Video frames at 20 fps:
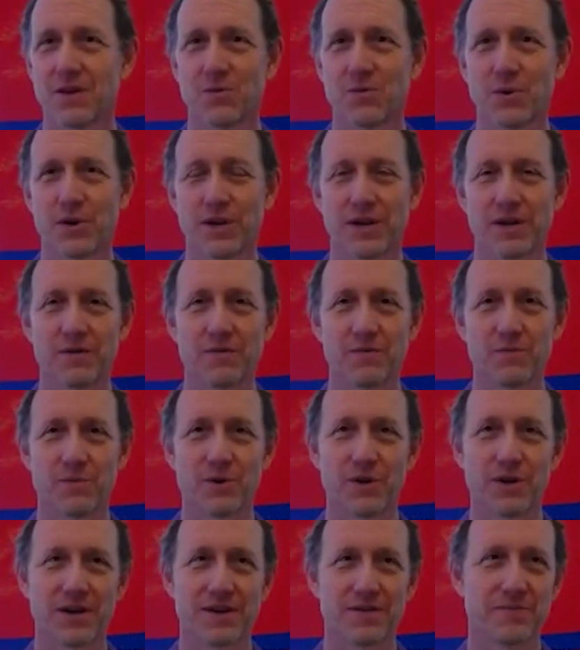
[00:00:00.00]
What a
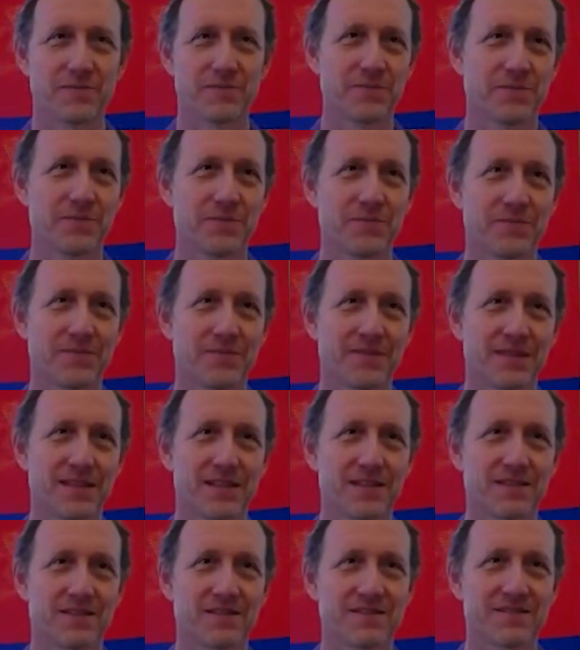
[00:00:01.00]
what a
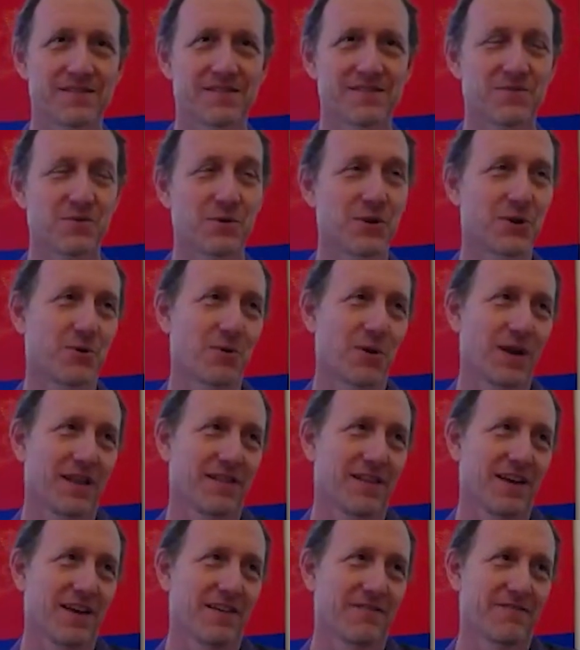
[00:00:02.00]
what a great
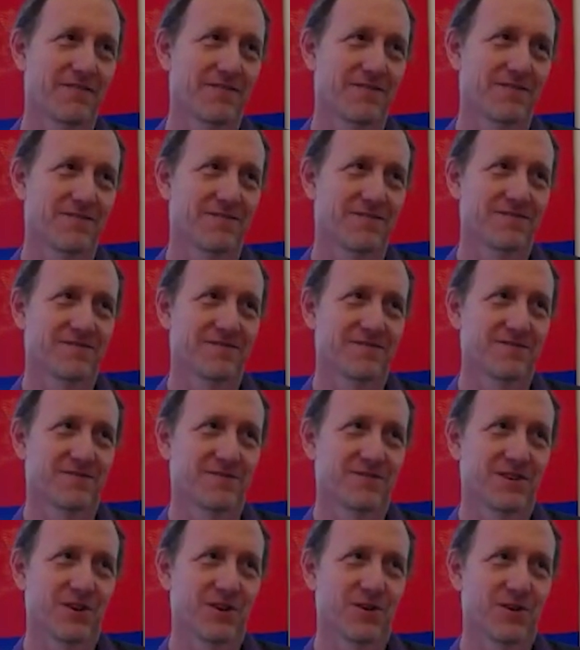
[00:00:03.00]
life.
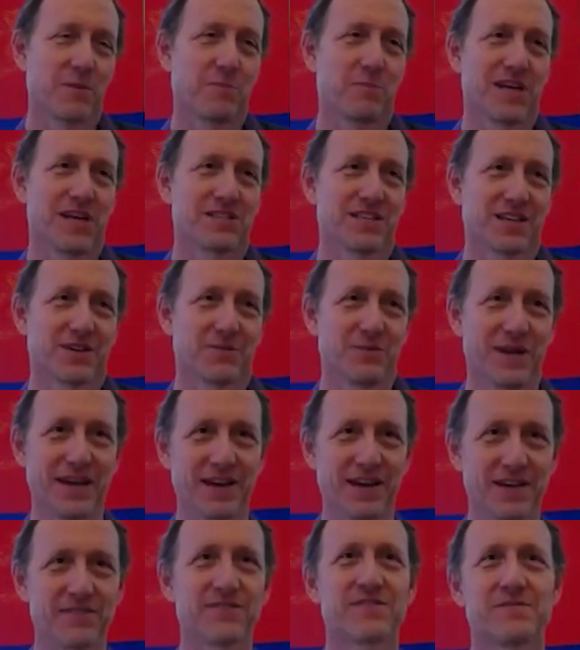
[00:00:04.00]
What a great blessing we
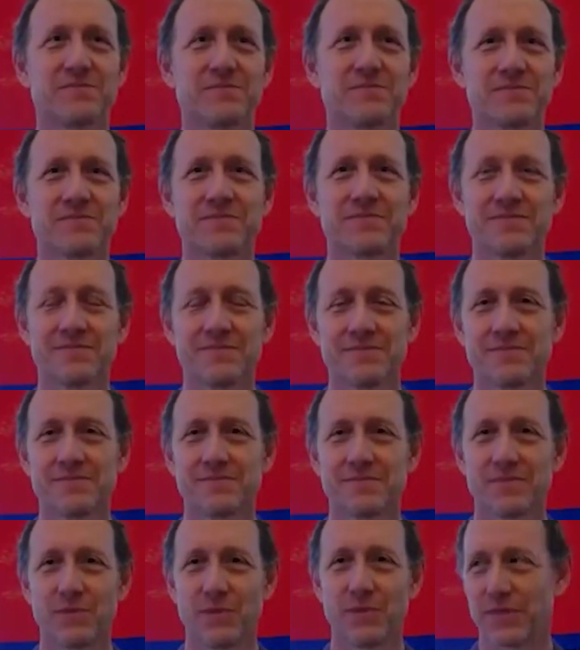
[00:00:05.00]
have
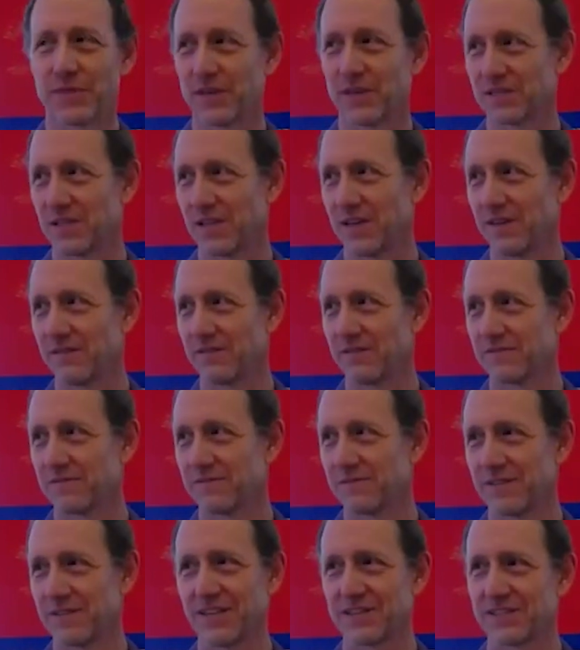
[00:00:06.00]
with this life.
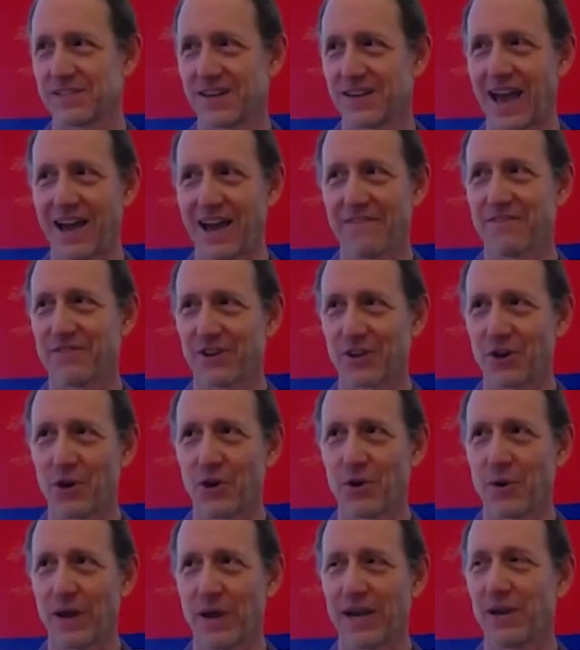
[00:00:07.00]
It doesn't have to
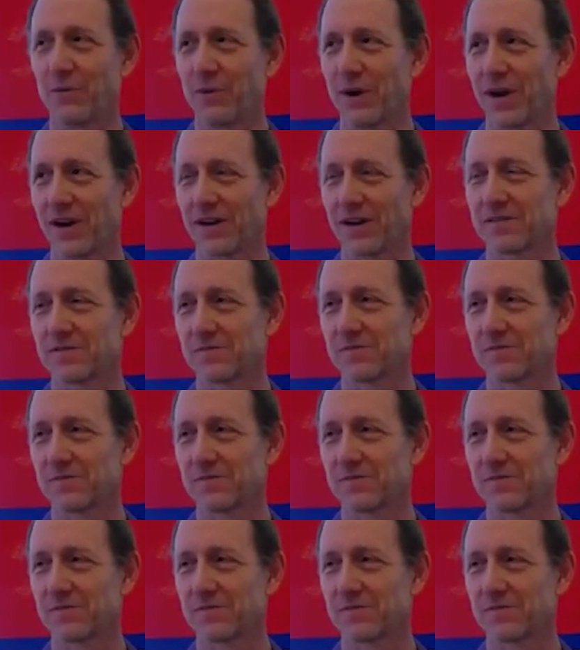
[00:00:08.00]
go anywhere.